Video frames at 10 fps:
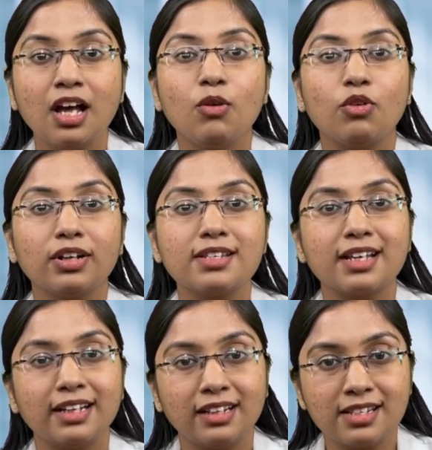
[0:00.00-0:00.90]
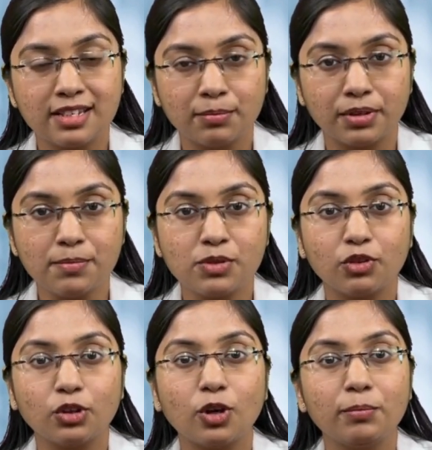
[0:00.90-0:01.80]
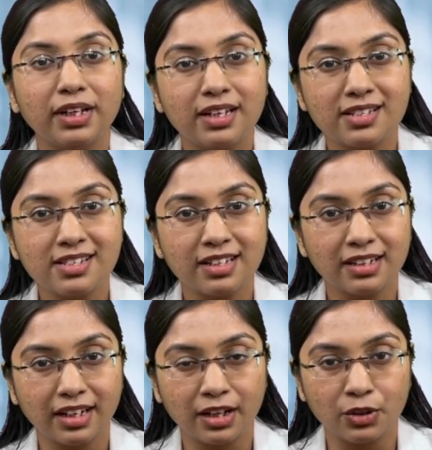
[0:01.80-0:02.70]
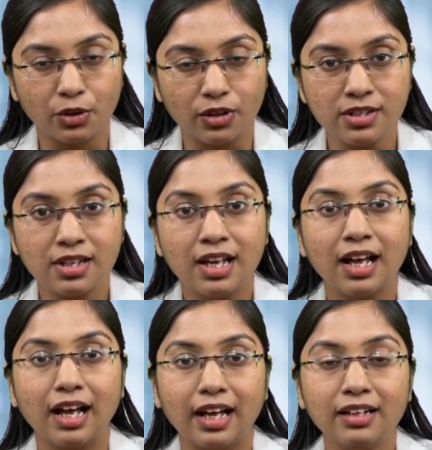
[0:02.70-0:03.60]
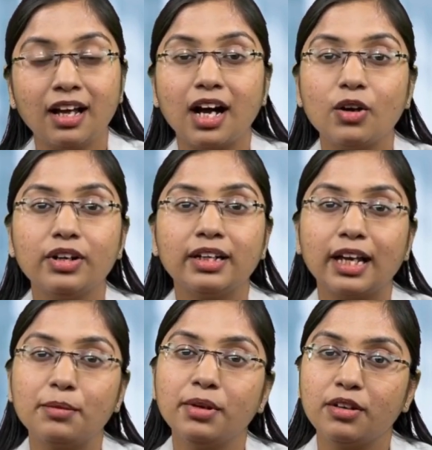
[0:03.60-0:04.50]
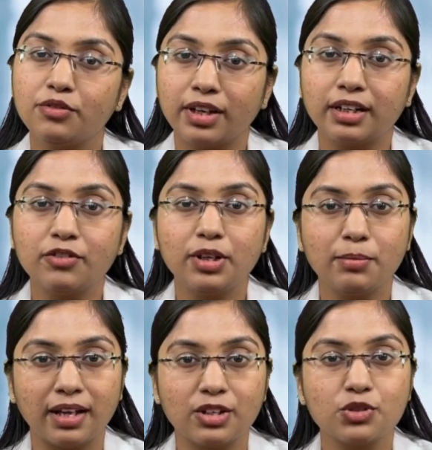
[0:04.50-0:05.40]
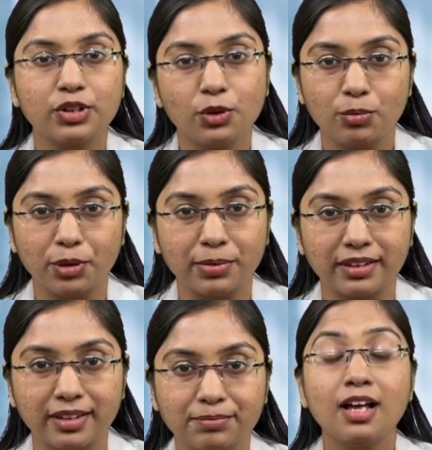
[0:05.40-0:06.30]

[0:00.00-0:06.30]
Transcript: what are signs and symptoms, what complications it can cause and how it can be effectively managed with homeopathy.